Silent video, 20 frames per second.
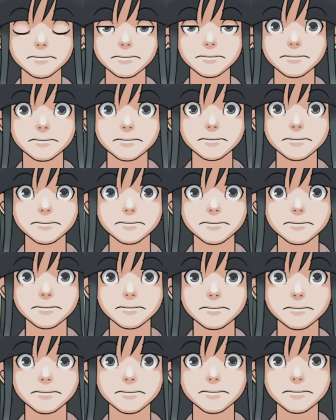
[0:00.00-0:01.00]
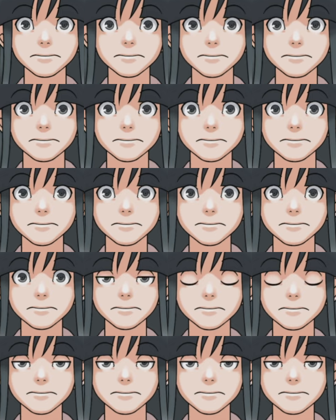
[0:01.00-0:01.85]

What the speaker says: Nobody speaks.